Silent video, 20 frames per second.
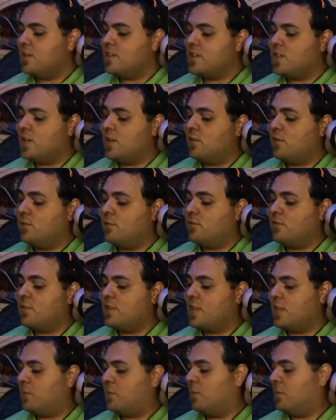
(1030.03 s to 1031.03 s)
So
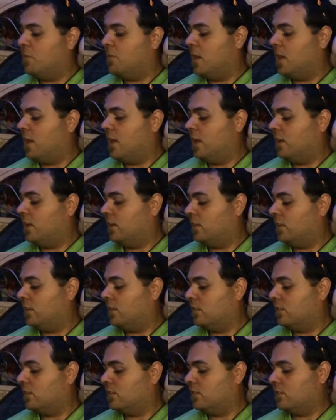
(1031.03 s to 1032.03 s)
that'll be my
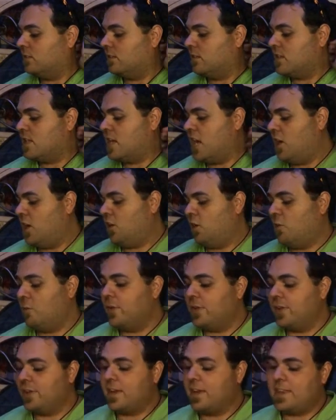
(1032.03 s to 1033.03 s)
tarot
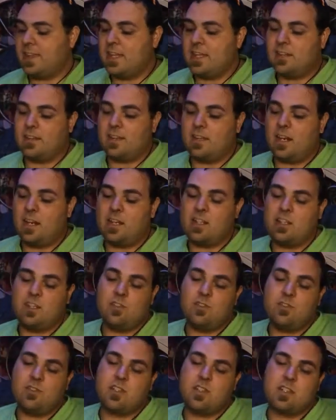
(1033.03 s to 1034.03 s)
book, I think, that I
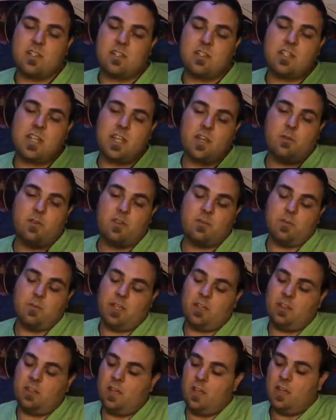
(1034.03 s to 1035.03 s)
use to take with
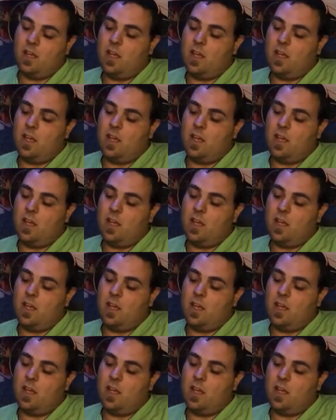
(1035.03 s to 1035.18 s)
me.